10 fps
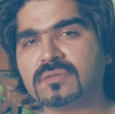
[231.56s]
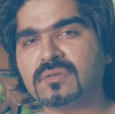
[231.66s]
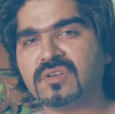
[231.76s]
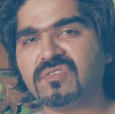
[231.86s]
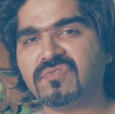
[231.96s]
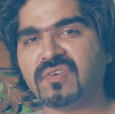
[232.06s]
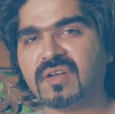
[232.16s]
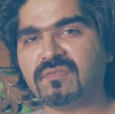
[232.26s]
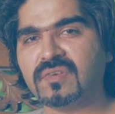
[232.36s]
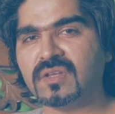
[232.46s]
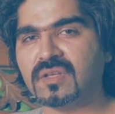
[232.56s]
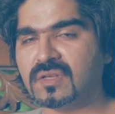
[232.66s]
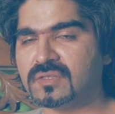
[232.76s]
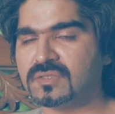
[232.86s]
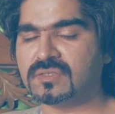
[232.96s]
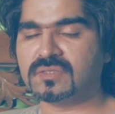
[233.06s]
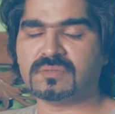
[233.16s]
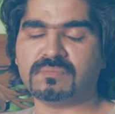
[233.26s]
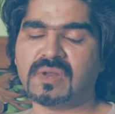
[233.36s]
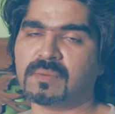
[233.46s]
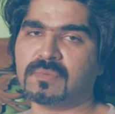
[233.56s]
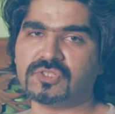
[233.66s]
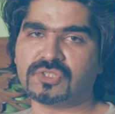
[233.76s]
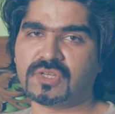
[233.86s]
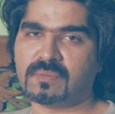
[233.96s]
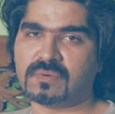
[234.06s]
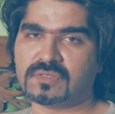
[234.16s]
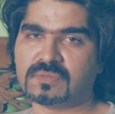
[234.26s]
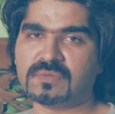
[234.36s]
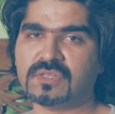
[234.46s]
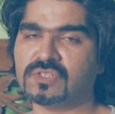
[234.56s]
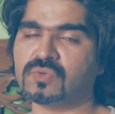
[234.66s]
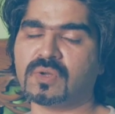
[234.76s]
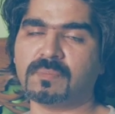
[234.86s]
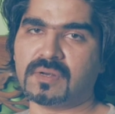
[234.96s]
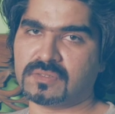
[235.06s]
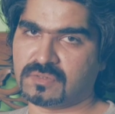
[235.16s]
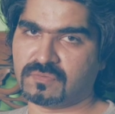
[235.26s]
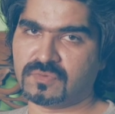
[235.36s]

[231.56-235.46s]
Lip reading: III 5D and Blackmagic cameras. I mean, there's no comparison.